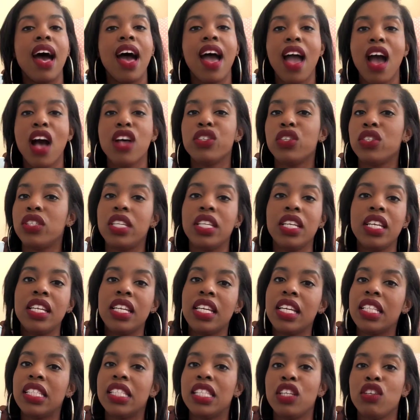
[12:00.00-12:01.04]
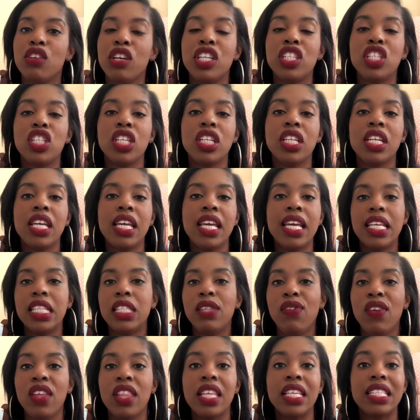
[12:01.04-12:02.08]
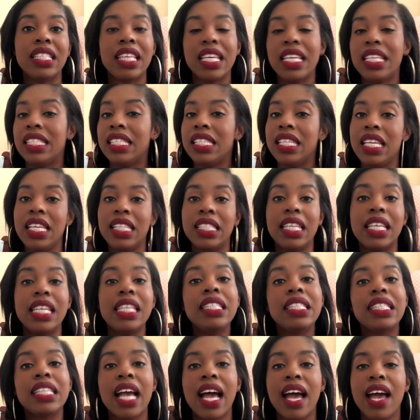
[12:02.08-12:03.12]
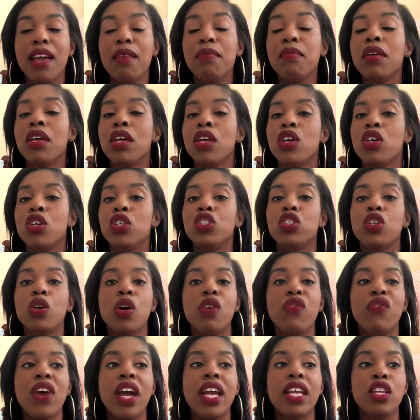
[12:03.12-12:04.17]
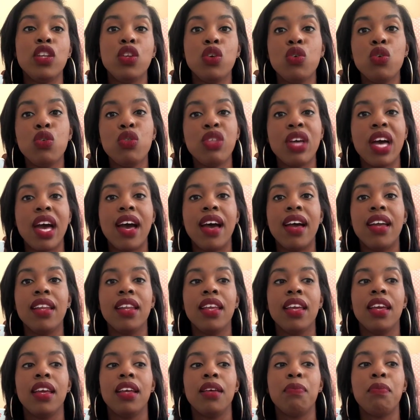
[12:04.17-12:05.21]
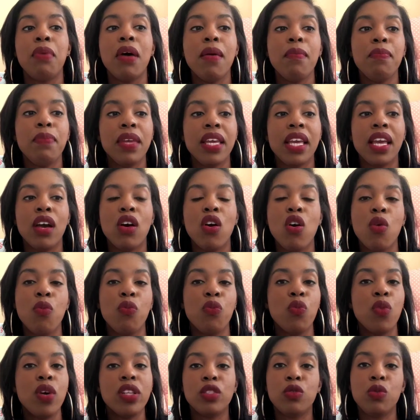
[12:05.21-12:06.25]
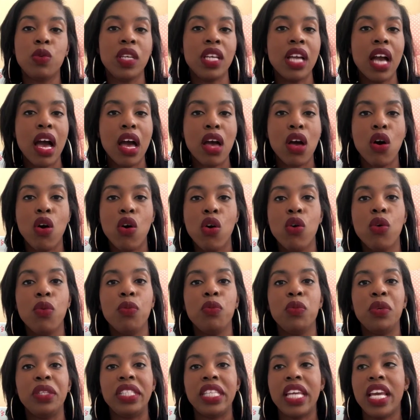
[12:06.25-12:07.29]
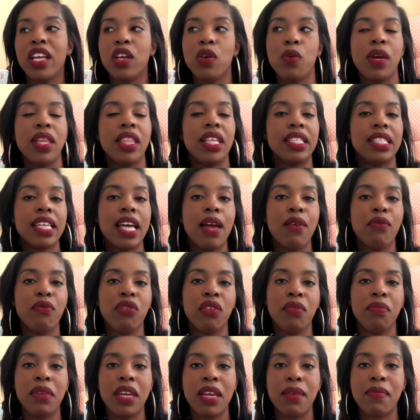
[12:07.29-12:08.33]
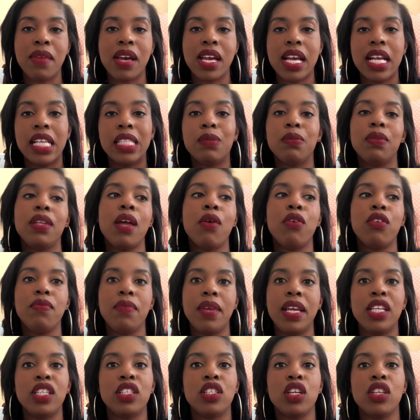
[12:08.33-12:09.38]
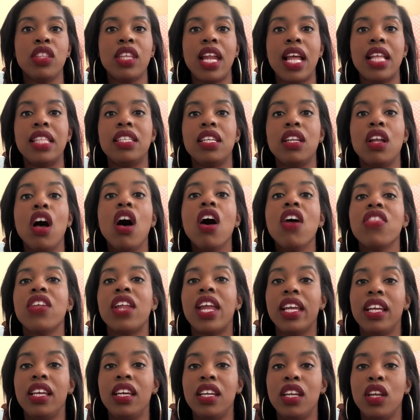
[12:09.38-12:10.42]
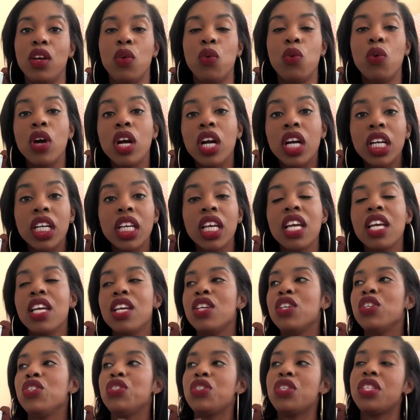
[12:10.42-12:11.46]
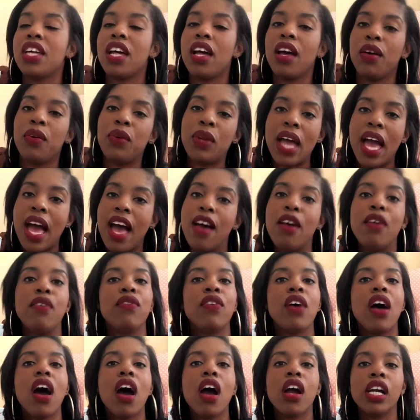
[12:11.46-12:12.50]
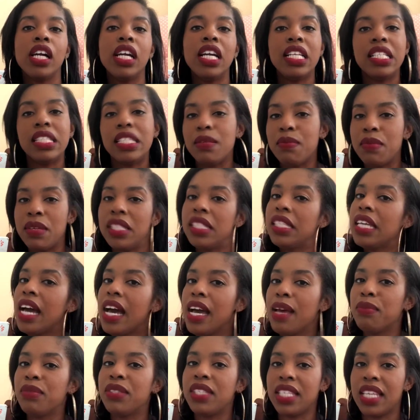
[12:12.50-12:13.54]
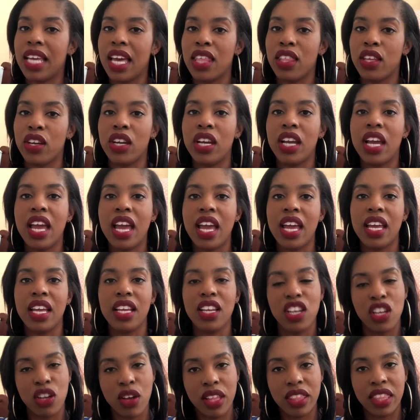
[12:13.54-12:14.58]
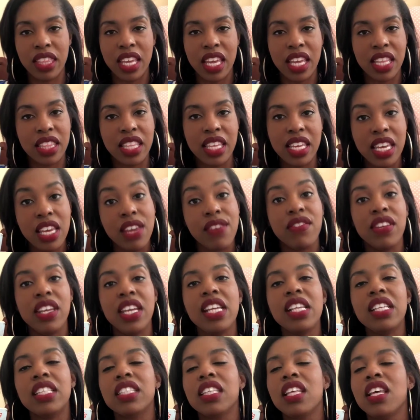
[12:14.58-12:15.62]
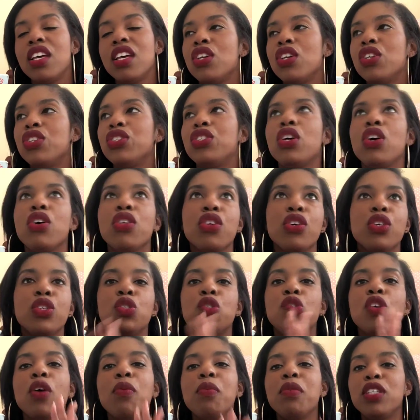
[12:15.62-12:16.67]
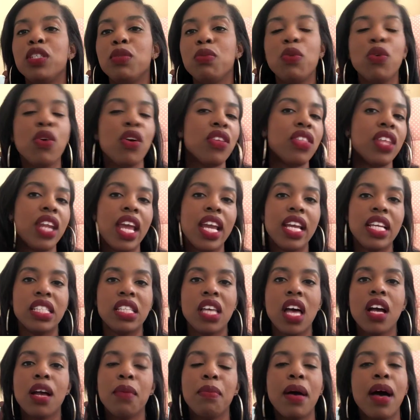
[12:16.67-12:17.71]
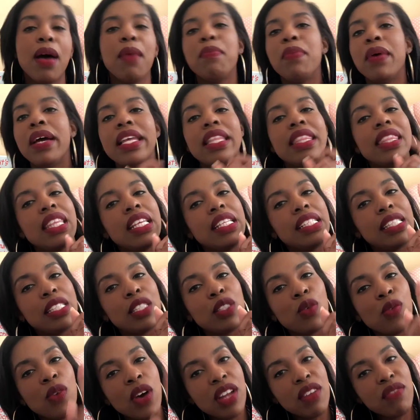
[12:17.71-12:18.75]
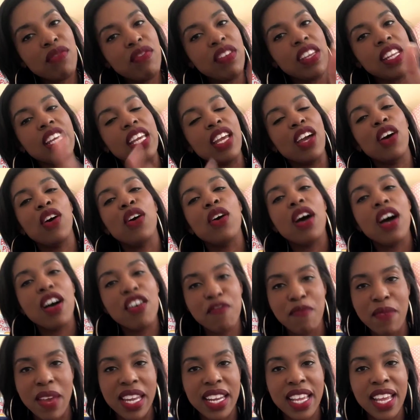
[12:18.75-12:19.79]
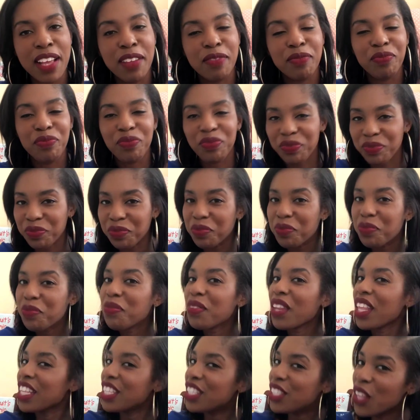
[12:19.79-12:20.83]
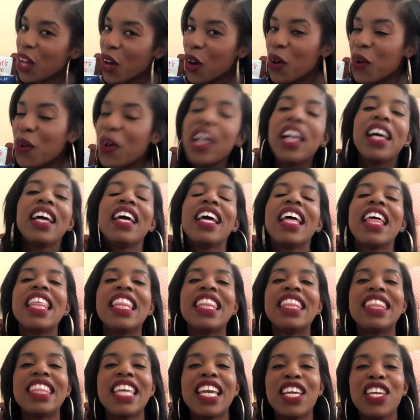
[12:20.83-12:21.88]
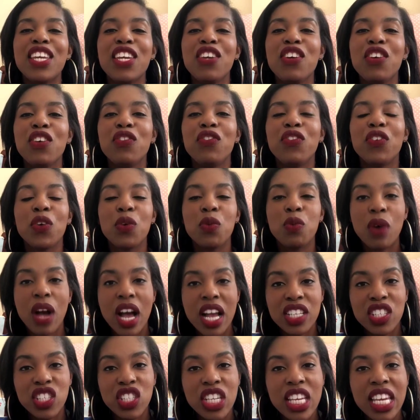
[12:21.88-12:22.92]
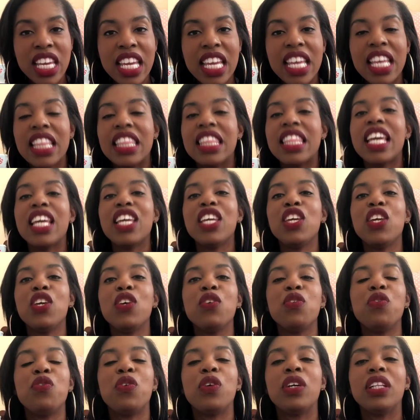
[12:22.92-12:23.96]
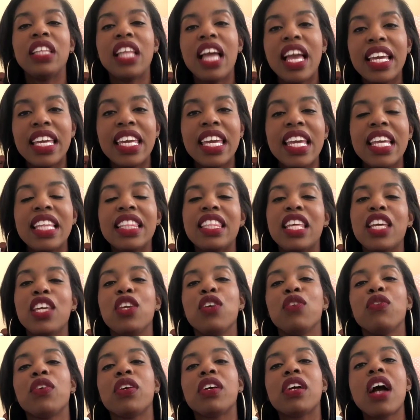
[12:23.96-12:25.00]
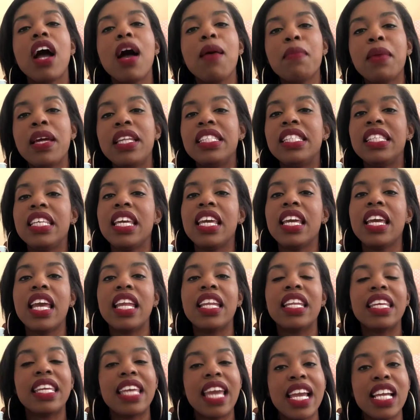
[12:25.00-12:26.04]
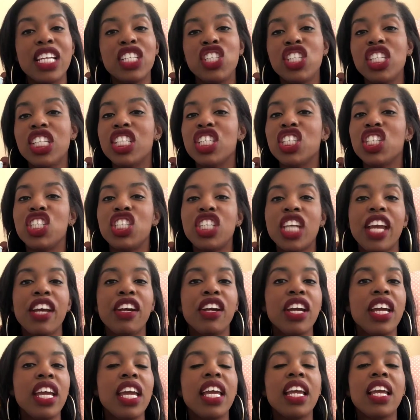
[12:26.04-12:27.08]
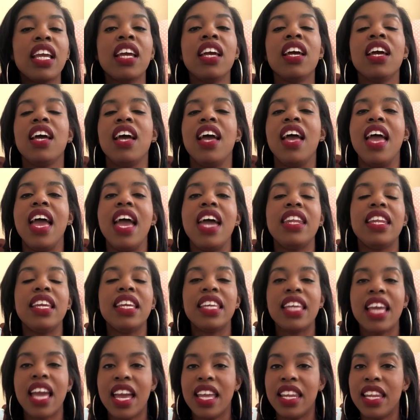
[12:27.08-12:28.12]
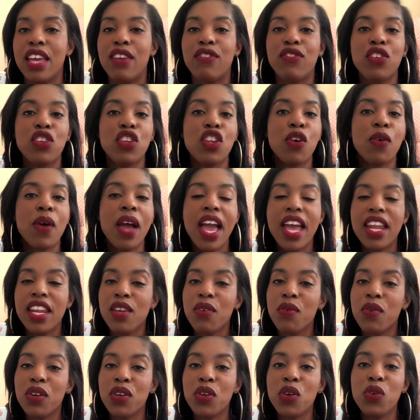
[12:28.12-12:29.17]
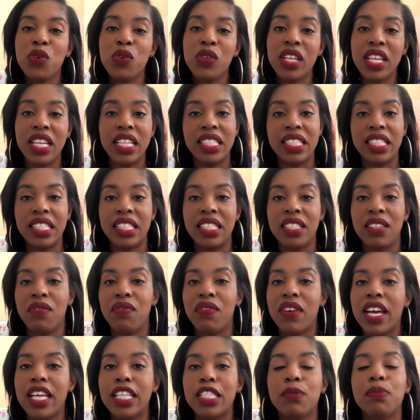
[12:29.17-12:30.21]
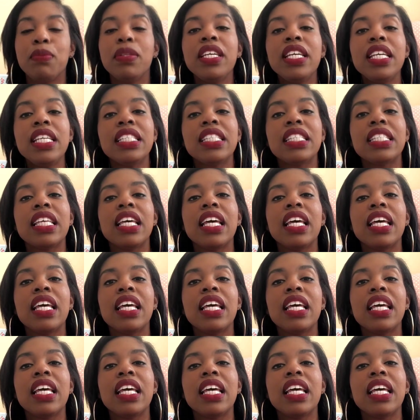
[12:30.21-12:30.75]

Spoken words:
I also took into consideration his feelings, his needs, his time. So if I knew that pumping at home once we got home would take away the time from me and my husband, I would make sure that I did all that I could at work so that I would have our intimate time together, in the evenings. So there's so much more that I could talk about, but this is one video of many. So thank you for watching. Thank you for liking. Thank you for commenting, engaging, sharing. And again, if you know anyone who needs this advice, please